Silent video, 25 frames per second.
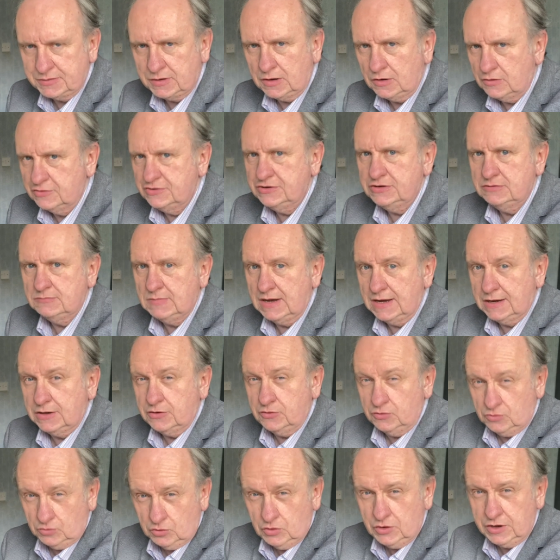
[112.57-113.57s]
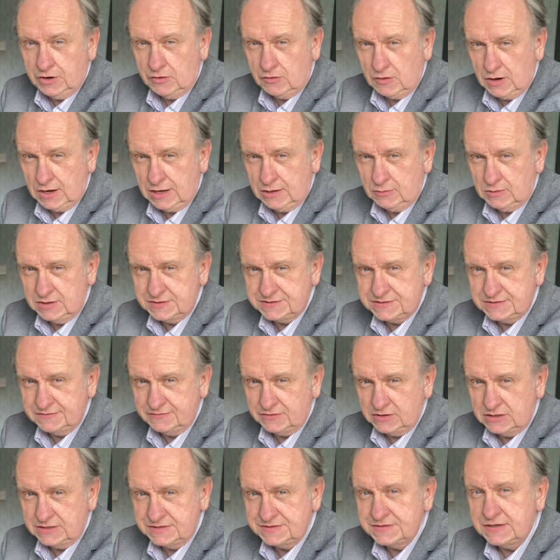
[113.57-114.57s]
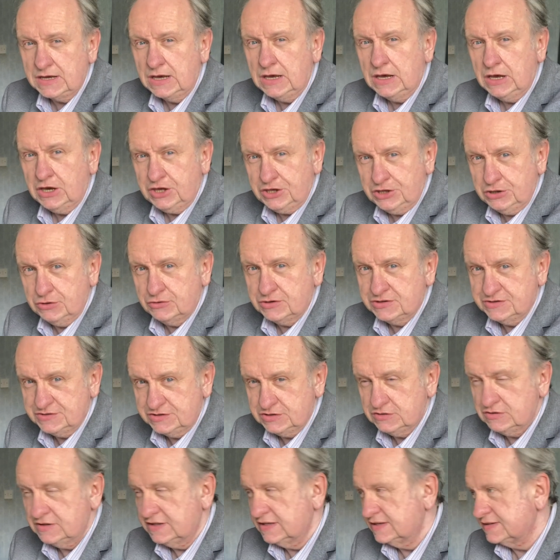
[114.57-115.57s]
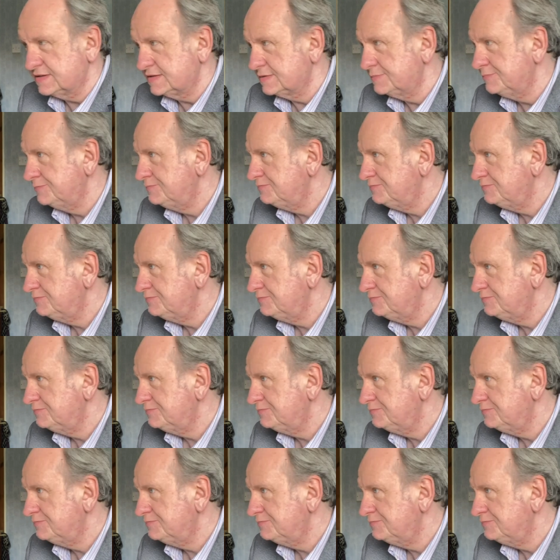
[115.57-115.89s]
on your Mac or your iOS device, you can do this.